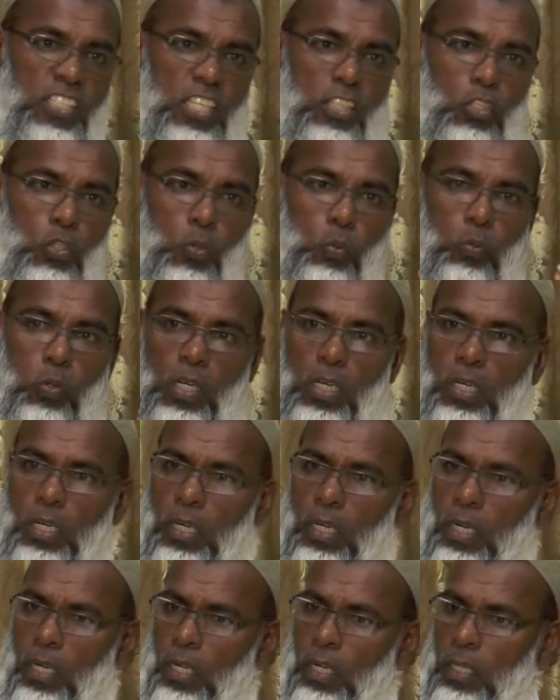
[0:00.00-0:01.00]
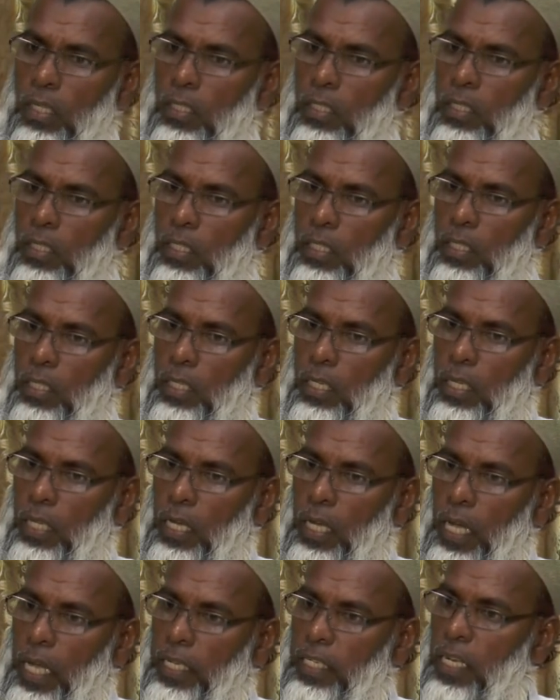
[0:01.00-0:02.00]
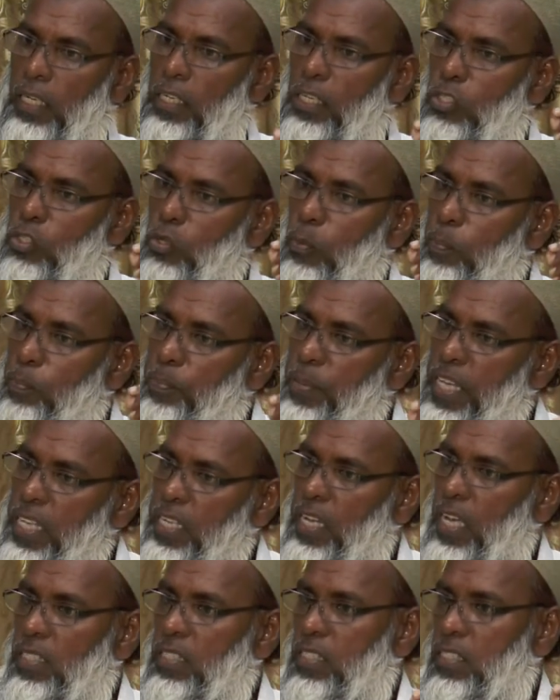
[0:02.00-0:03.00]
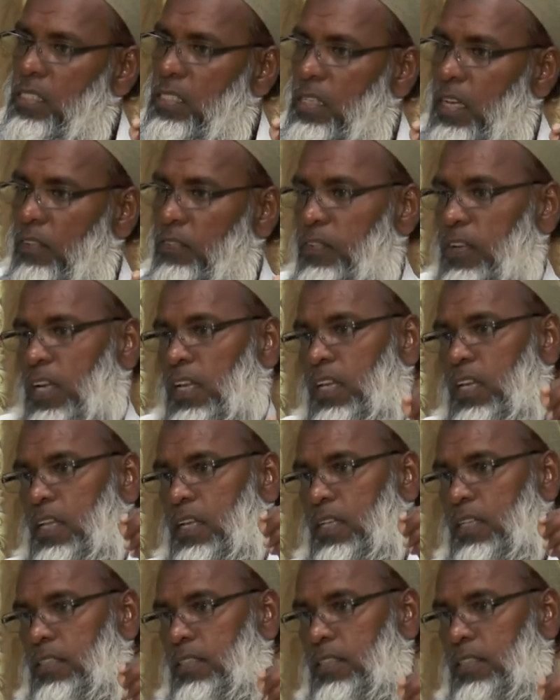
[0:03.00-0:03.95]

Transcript: this world in the disobedience of Allah.